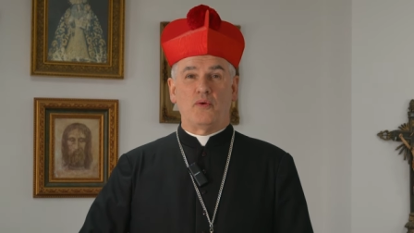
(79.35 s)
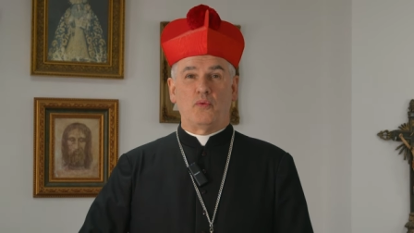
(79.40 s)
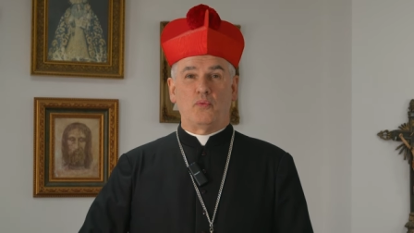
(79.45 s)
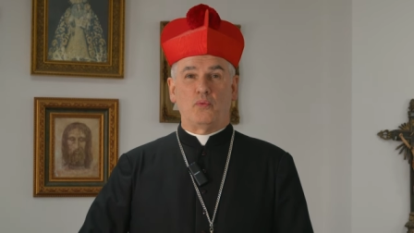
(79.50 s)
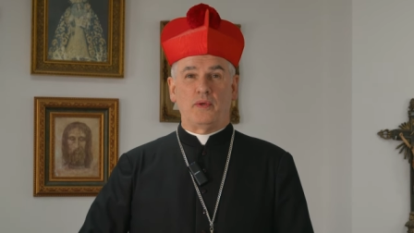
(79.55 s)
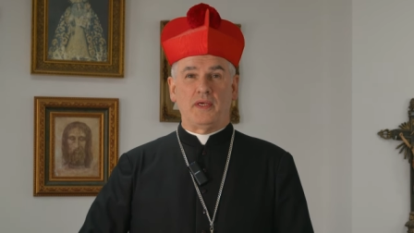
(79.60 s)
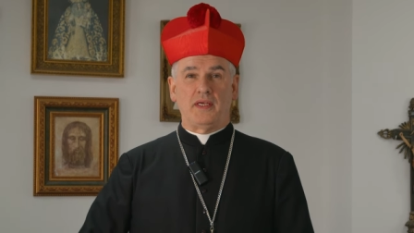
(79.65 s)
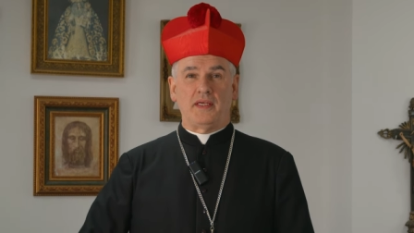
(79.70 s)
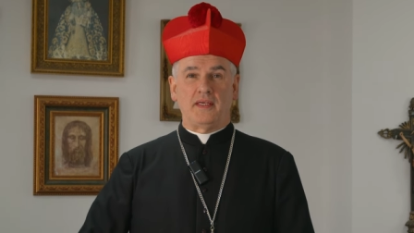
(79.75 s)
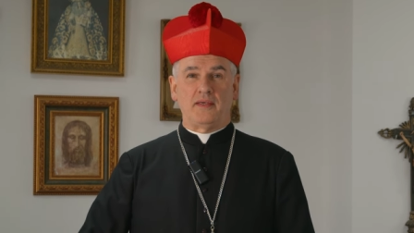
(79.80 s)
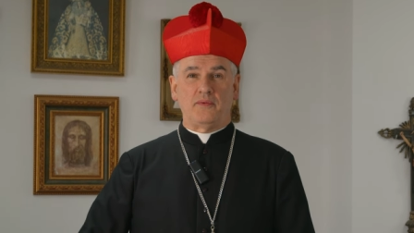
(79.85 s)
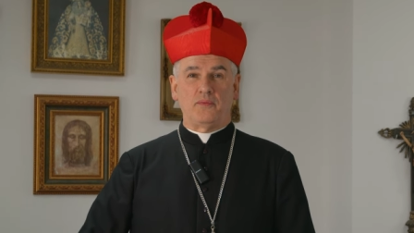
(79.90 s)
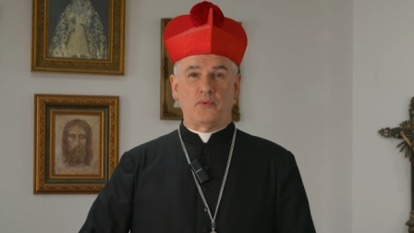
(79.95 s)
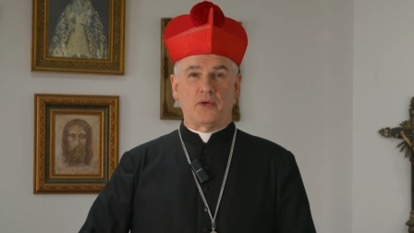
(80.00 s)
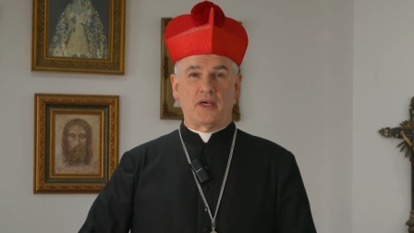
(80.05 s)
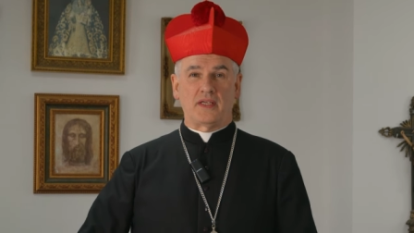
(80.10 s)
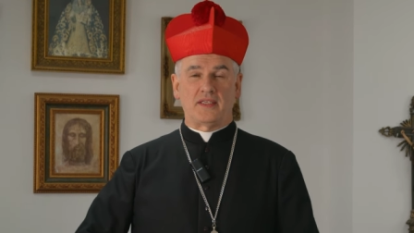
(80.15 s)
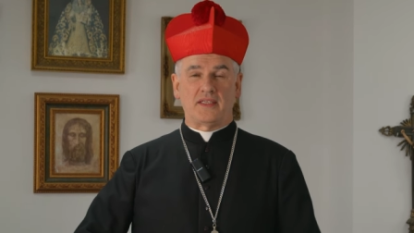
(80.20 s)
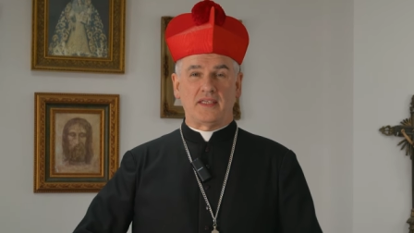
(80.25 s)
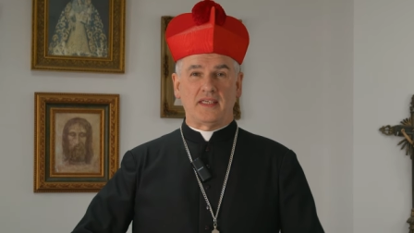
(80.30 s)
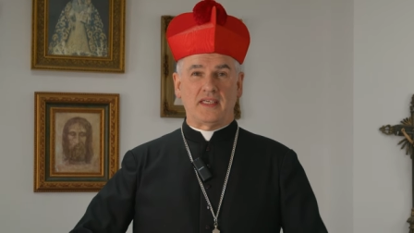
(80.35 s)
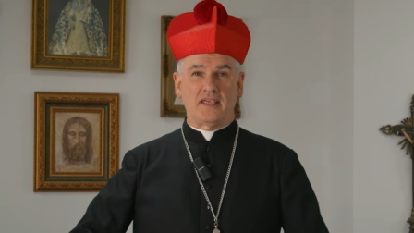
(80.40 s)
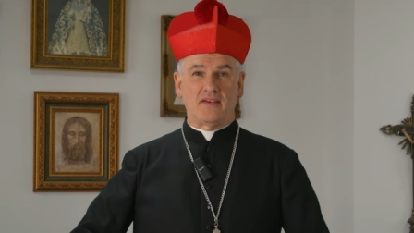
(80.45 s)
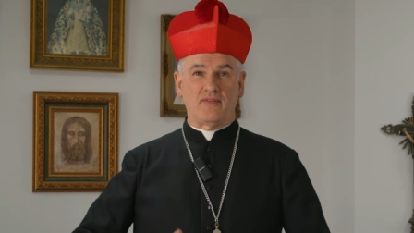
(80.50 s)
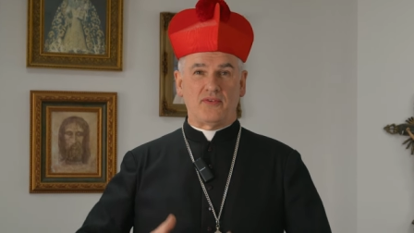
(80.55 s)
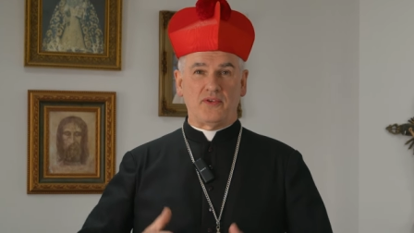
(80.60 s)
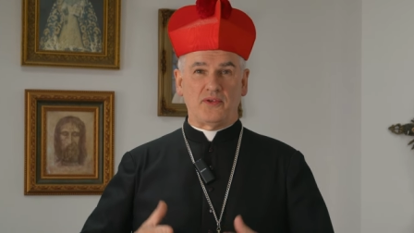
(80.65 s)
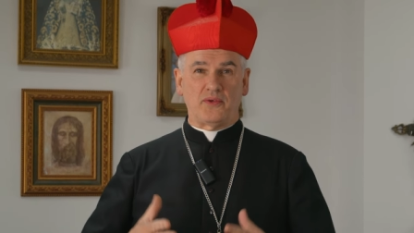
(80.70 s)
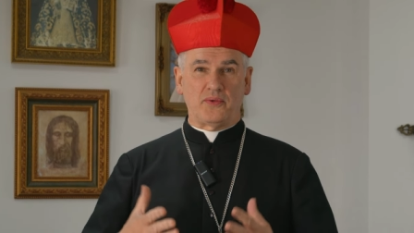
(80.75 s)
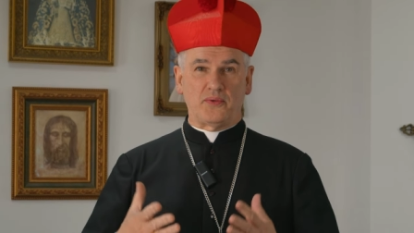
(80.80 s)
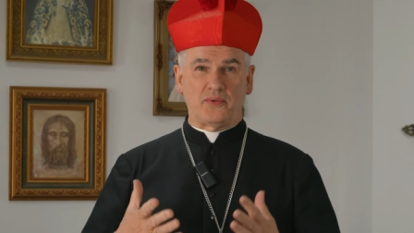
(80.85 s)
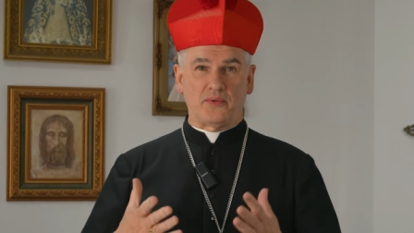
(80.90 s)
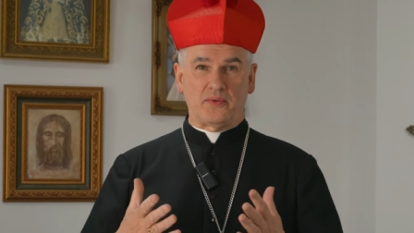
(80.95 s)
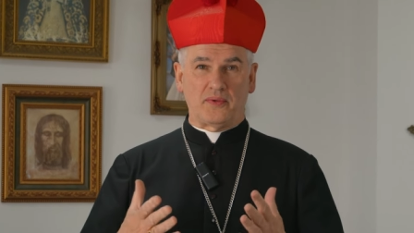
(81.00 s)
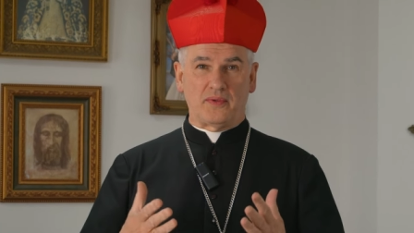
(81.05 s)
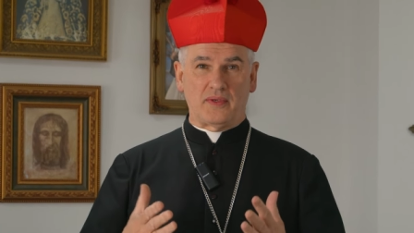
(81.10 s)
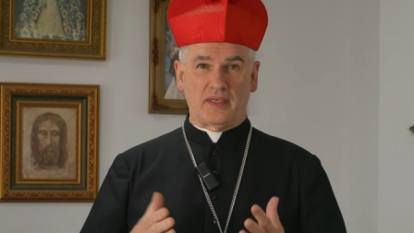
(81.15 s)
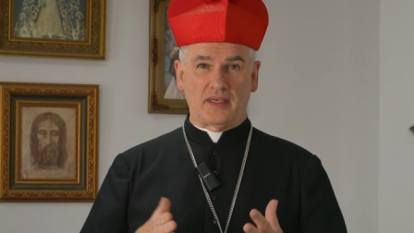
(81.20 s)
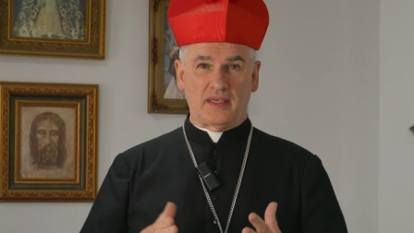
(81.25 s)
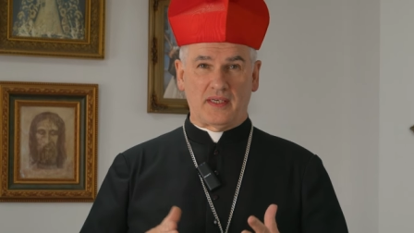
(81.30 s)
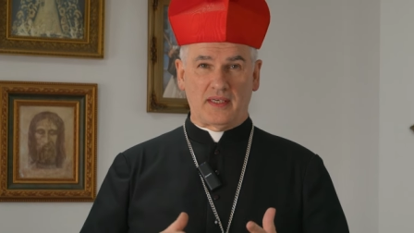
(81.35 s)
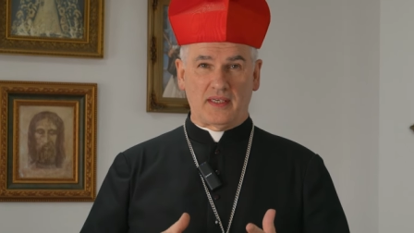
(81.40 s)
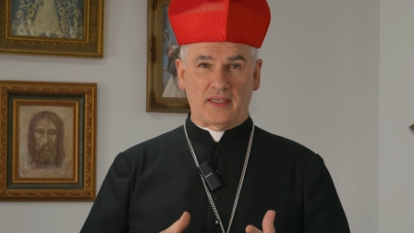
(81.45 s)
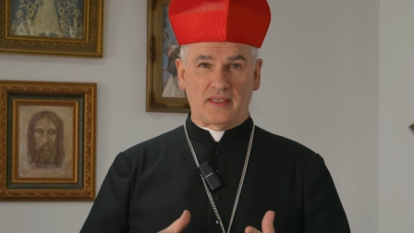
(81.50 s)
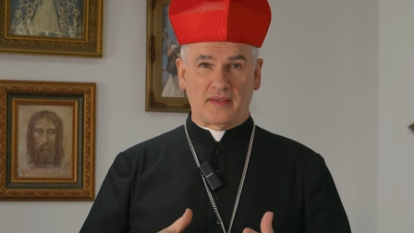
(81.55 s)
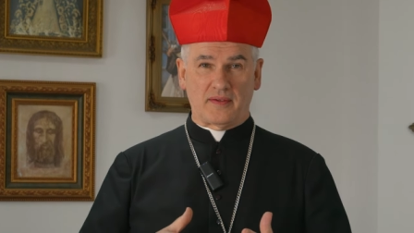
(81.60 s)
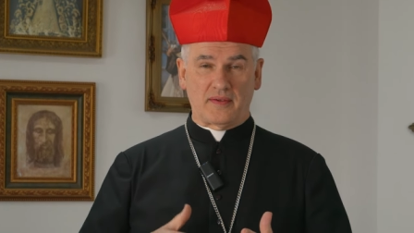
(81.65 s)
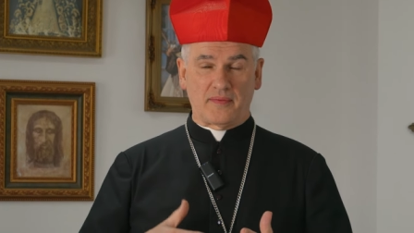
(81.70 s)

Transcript: We want to give you uh,